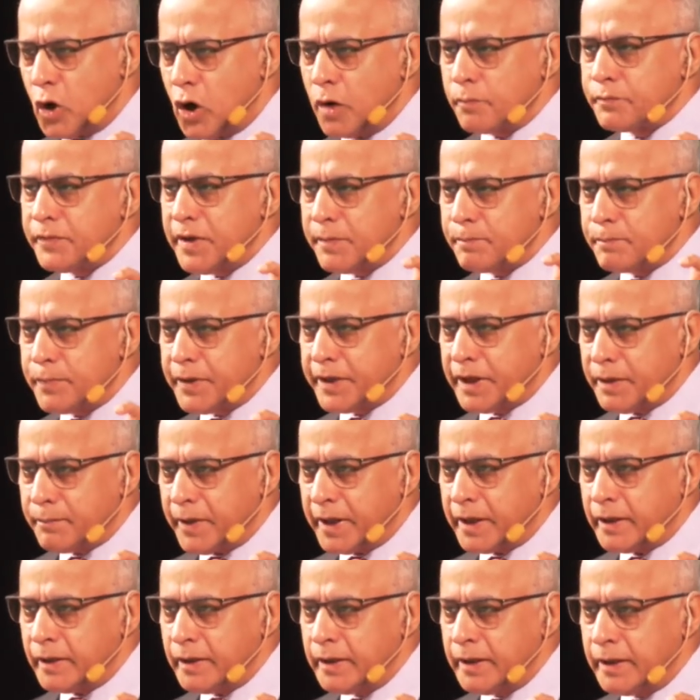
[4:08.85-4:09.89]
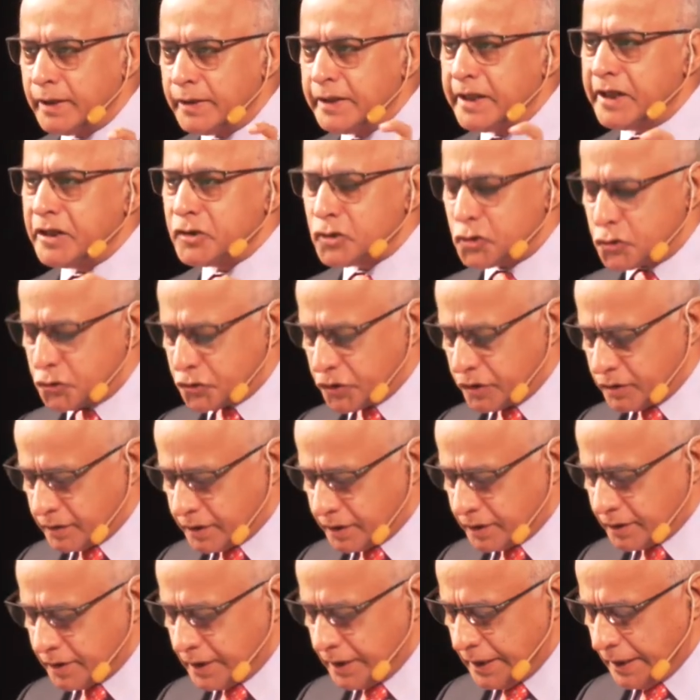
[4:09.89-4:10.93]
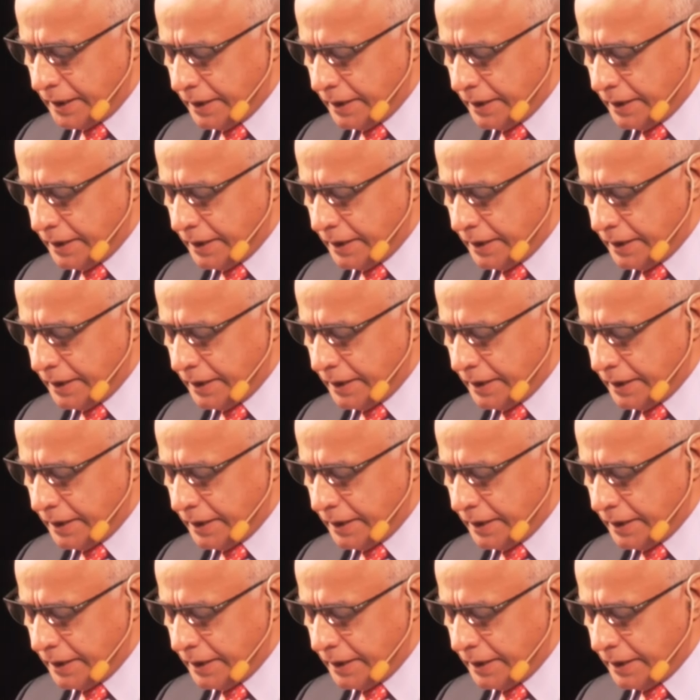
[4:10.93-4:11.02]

of the pyramid, these children,